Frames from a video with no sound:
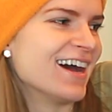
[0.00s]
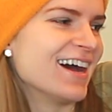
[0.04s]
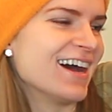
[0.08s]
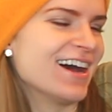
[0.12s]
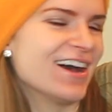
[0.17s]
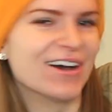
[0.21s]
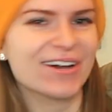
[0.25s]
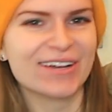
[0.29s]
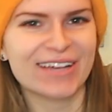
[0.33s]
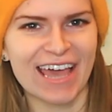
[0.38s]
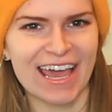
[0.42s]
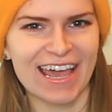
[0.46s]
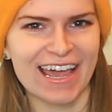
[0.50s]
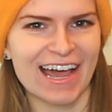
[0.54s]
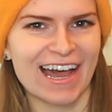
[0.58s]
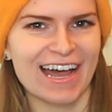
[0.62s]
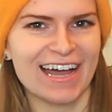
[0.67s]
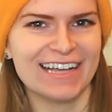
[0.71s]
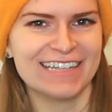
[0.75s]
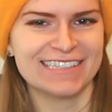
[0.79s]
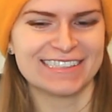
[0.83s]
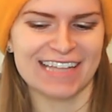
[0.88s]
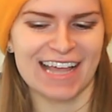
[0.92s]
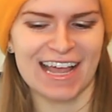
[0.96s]
Okay
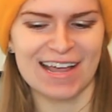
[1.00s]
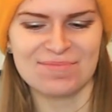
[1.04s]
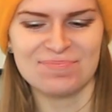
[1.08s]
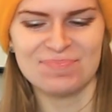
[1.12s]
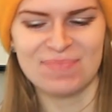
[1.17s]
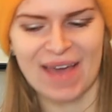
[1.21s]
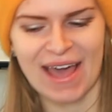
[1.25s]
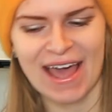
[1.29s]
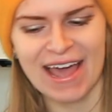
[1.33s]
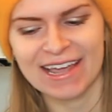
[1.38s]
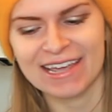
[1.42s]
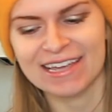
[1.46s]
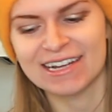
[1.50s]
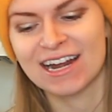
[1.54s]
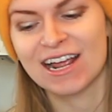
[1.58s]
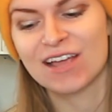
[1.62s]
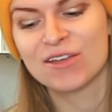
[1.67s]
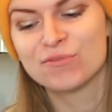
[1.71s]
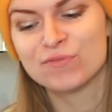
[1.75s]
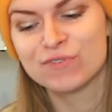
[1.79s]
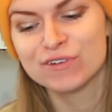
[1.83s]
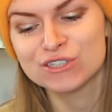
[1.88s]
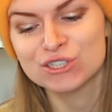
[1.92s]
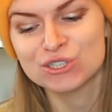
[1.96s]
guys, I'm back and I
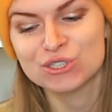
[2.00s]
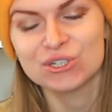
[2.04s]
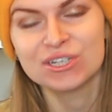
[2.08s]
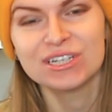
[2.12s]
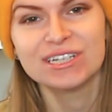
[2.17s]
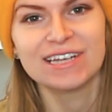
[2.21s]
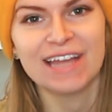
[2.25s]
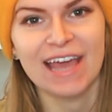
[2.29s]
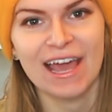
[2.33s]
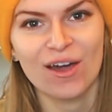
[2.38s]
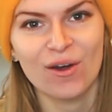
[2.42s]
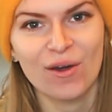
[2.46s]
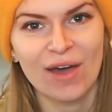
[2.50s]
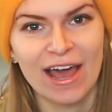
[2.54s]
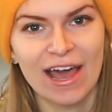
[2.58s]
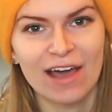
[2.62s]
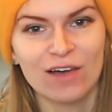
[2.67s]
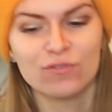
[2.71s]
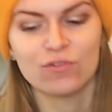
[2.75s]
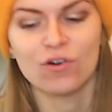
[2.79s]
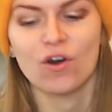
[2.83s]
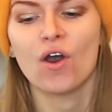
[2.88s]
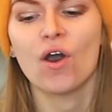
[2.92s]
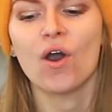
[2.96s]
officially now
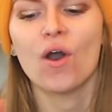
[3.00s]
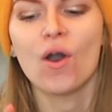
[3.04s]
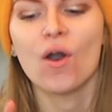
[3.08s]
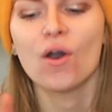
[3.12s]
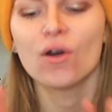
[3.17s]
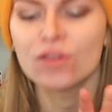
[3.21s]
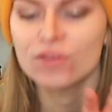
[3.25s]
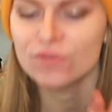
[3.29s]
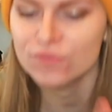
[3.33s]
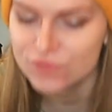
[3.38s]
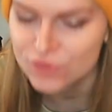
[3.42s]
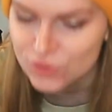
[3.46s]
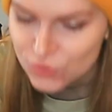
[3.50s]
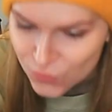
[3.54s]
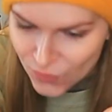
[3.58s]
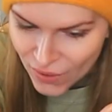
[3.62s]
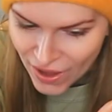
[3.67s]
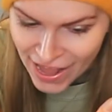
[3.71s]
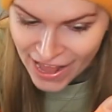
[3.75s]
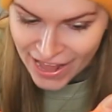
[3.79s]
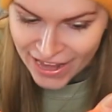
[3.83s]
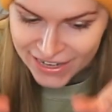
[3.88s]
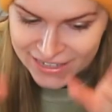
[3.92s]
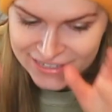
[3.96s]
have all of the
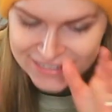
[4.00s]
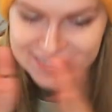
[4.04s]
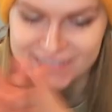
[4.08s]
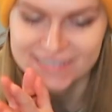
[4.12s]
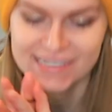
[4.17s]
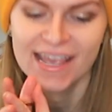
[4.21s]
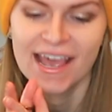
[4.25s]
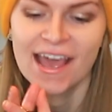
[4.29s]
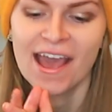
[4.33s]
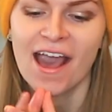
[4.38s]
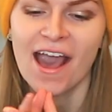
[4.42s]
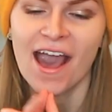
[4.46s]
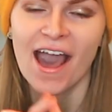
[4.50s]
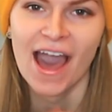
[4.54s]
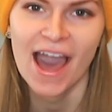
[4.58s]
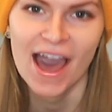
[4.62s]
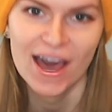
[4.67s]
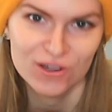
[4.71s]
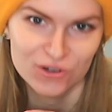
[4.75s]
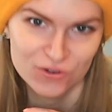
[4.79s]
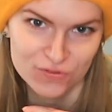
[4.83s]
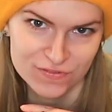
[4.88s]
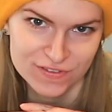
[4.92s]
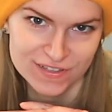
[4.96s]
wax
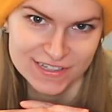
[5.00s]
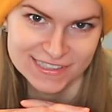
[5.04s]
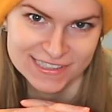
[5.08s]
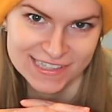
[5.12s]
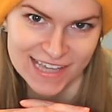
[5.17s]
out of these